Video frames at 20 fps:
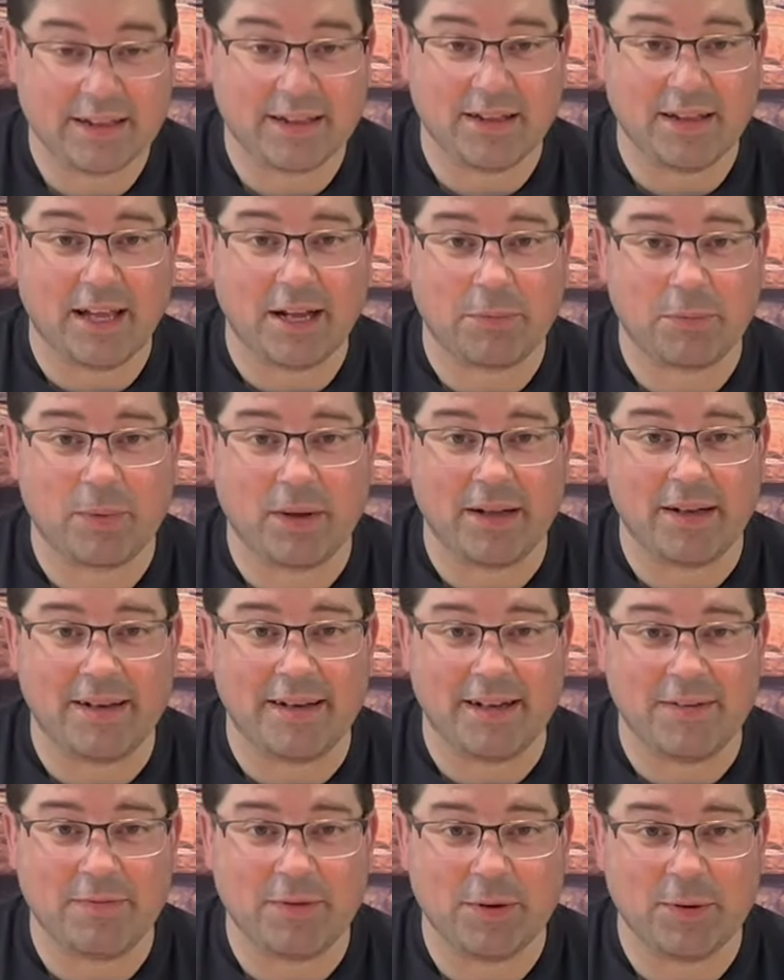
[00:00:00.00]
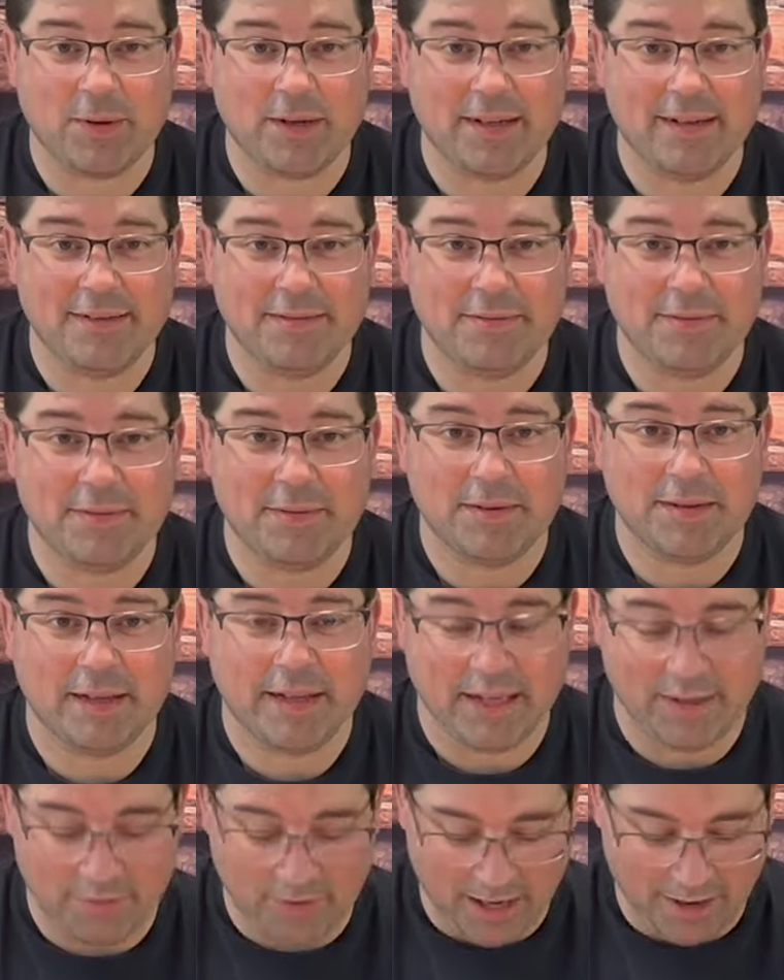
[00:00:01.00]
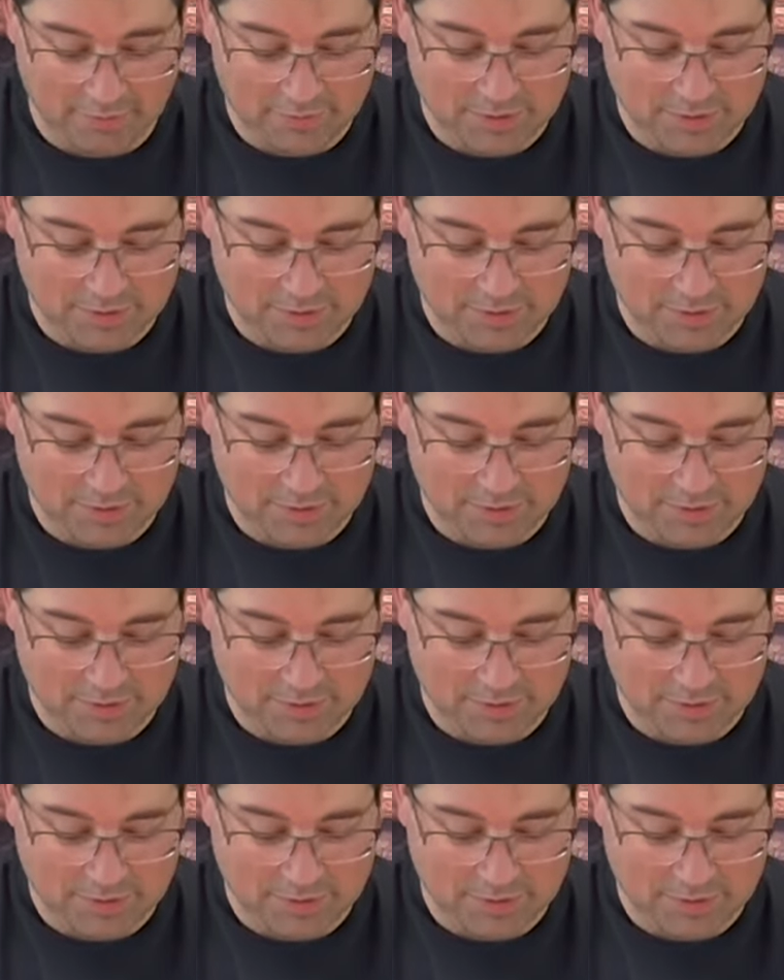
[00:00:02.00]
like button if you would. If you haven't